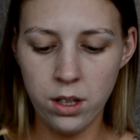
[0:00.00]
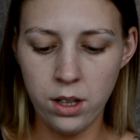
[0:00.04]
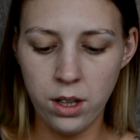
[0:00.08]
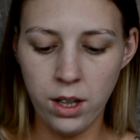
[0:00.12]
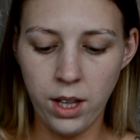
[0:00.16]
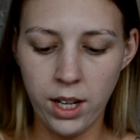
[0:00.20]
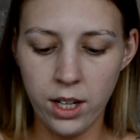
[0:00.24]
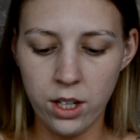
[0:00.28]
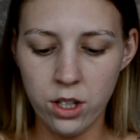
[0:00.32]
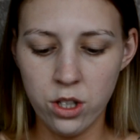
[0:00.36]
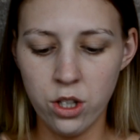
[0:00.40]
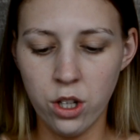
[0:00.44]

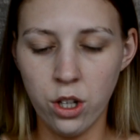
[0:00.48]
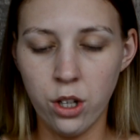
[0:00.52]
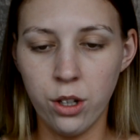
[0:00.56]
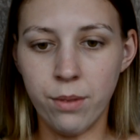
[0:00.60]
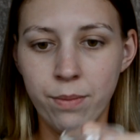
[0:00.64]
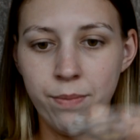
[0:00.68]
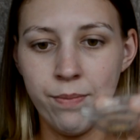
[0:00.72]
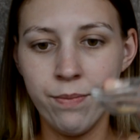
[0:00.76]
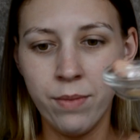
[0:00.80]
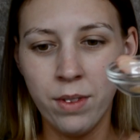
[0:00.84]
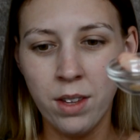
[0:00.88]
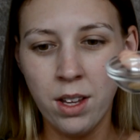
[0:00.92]
Like so.
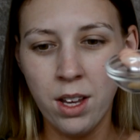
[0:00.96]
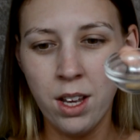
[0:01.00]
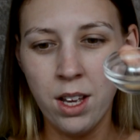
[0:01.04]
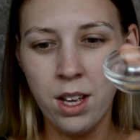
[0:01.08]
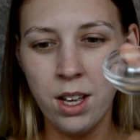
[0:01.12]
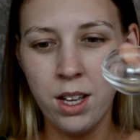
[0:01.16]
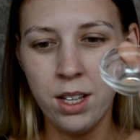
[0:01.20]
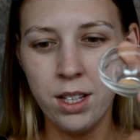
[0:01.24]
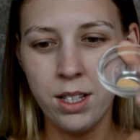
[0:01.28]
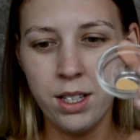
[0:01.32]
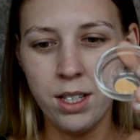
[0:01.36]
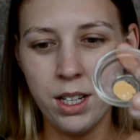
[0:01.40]

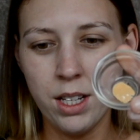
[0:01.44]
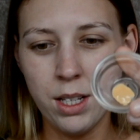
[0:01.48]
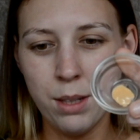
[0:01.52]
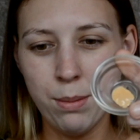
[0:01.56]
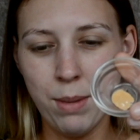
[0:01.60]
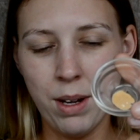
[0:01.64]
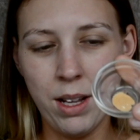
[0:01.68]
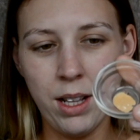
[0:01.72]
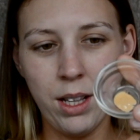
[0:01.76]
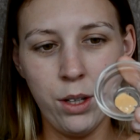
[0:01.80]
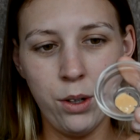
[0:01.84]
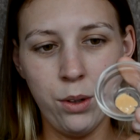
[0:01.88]
So there's
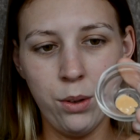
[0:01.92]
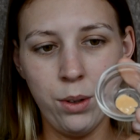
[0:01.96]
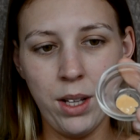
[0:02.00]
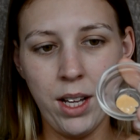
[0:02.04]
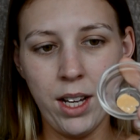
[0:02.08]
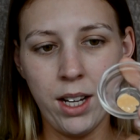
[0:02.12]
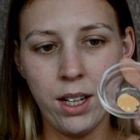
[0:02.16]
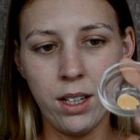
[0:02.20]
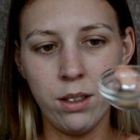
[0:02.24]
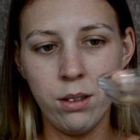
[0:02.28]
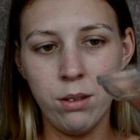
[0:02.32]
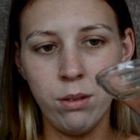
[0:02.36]
my little
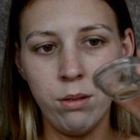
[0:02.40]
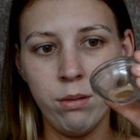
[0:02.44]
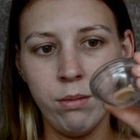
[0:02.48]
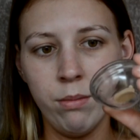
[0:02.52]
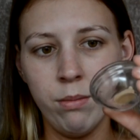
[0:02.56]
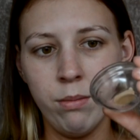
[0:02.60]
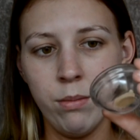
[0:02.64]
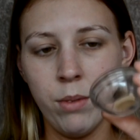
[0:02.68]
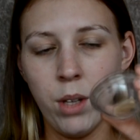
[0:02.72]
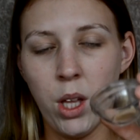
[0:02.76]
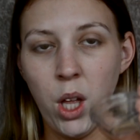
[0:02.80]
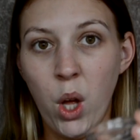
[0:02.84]
like
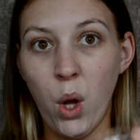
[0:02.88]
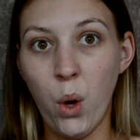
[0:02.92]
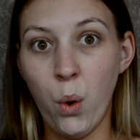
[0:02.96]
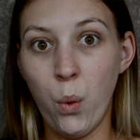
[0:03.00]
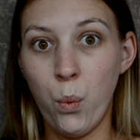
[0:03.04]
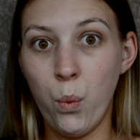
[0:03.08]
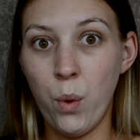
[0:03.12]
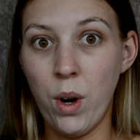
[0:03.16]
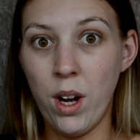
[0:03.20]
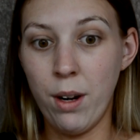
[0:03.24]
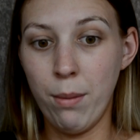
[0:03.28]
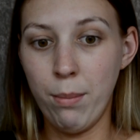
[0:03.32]

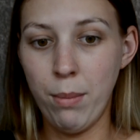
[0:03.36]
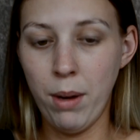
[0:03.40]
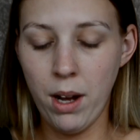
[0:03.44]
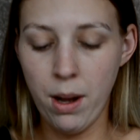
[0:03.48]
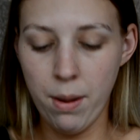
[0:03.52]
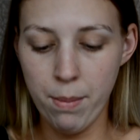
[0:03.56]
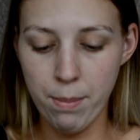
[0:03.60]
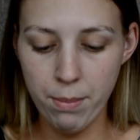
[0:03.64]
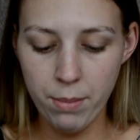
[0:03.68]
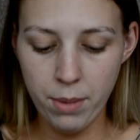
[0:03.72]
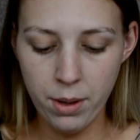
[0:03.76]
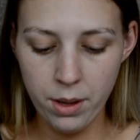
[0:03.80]
one
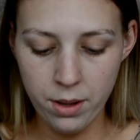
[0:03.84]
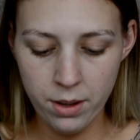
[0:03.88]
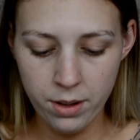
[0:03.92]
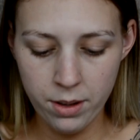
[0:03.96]
pump.